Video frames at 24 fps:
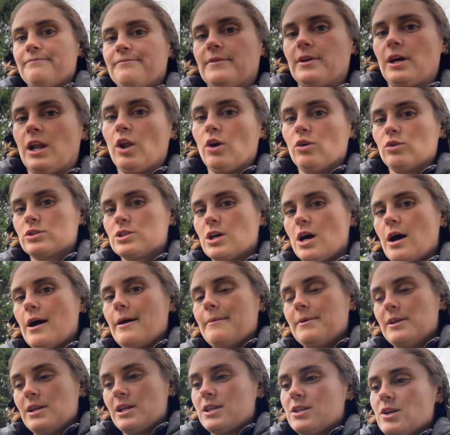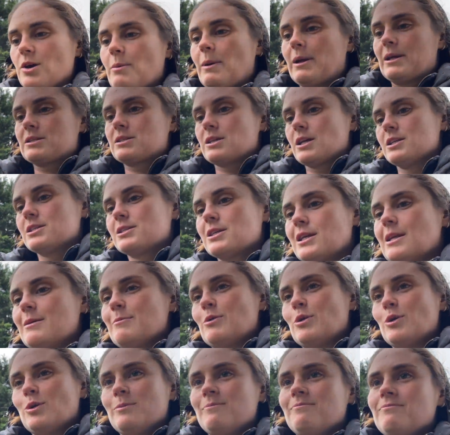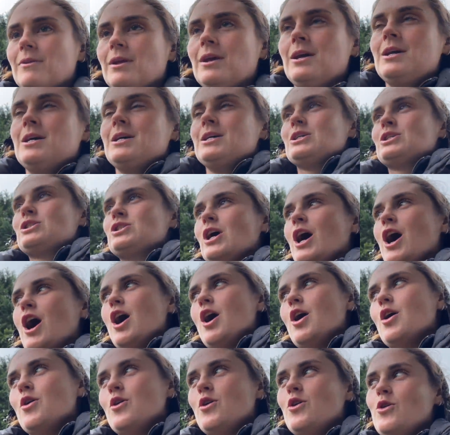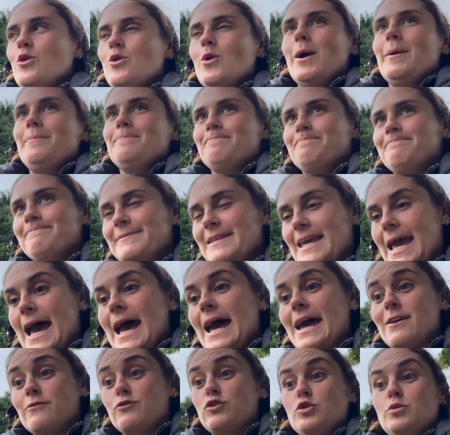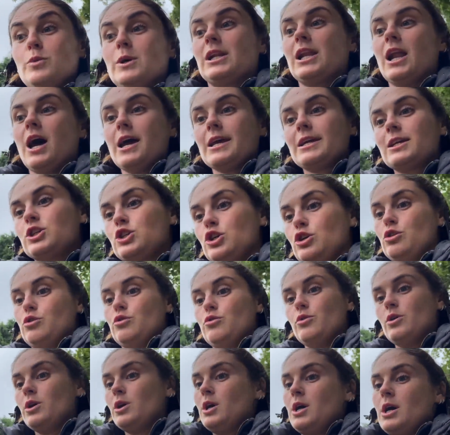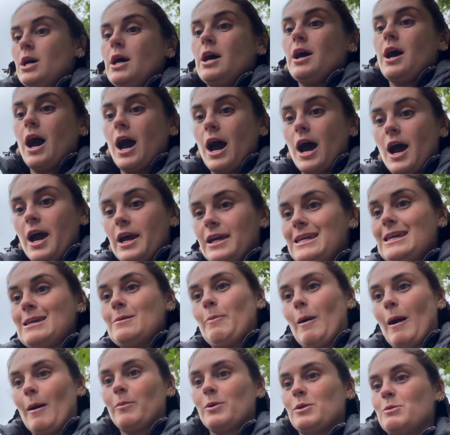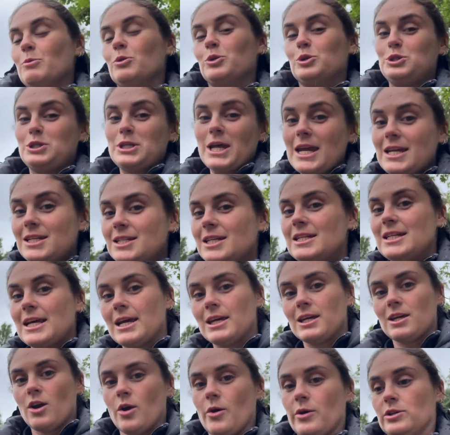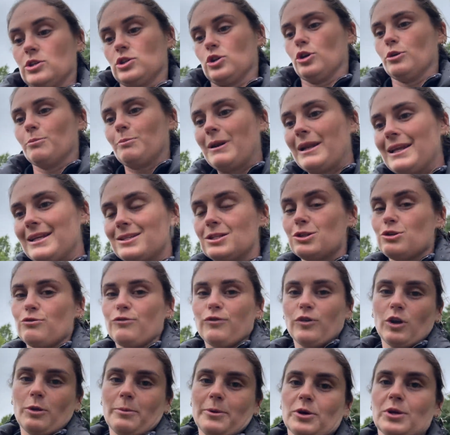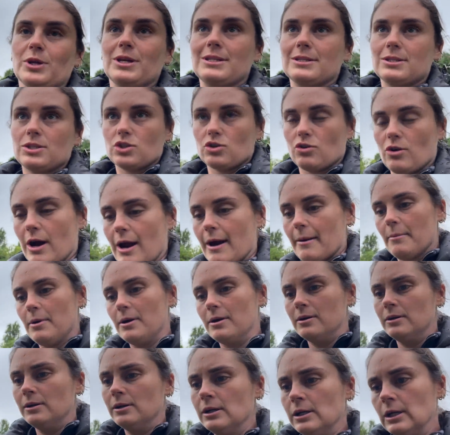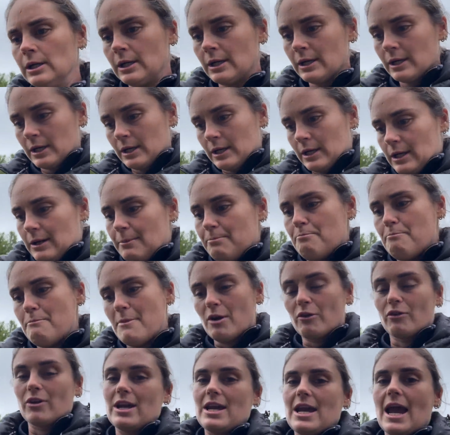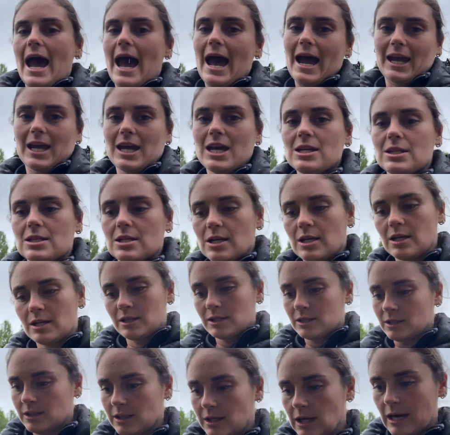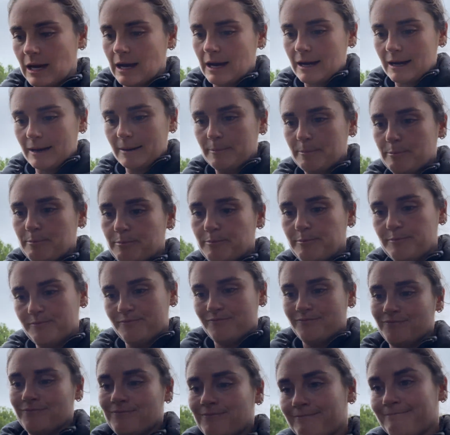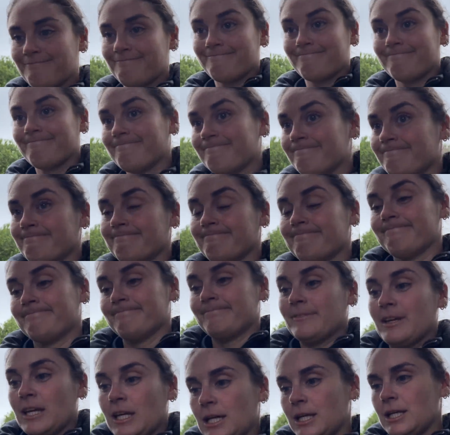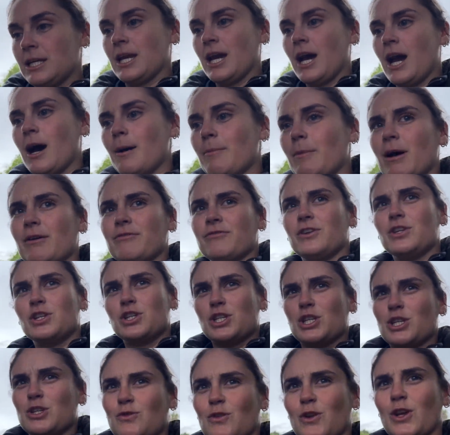a long time and they don't make sense anymore. So yeah, if you would like to keep up with more day-to-day goings on, please do follow me on Instagram, Miri Hackett. And yeah, I might finish this